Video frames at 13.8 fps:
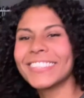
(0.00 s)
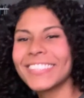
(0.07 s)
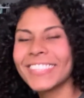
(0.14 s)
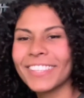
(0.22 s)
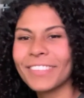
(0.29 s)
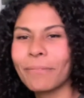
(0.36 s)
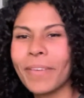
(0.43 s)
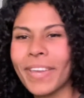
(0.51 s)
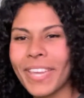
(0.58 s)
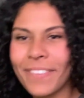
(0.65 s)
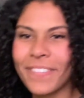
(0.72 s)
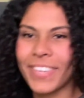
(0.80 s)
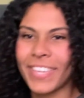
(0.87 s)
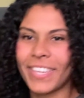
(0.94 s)
the
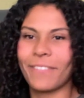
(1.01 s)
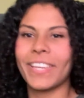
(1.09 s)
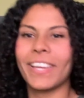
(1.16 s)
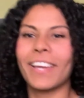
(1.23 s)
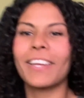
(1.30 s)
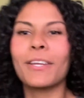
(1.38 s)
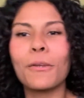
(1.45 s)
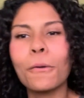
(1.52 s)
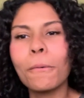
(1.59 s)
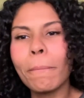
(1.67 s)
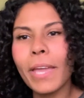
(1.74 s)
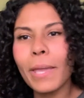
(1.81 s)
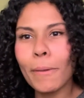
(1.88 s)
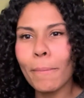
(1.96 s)
baby. We got a new
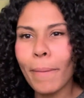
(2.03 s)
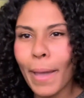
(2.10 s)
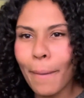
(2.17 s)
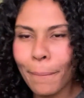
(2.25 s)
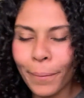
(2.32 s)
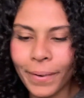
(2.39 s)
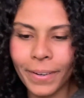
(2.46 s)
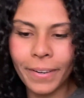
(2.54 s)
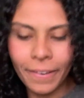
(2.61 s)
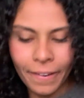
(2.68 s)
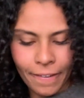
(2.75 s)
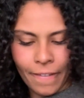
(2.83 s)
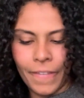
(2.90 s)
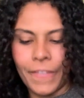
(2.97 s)
baby Pepper,
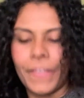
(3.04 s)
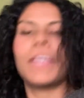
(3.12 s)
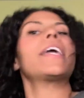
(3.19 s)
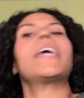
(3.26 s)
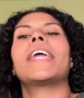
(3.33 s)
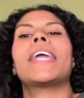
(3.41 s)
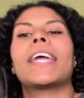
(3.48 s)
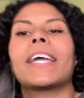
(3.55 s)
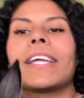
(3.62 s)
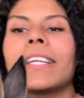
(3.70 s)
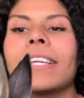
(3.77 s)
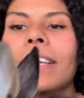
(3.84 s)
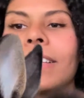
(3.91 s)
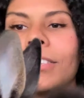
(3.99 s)

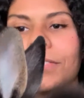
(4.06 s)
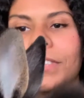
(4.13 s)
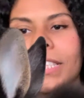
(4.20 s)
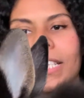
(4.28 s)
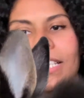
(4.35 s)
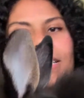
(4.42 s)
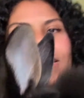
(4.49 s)
and you've seen in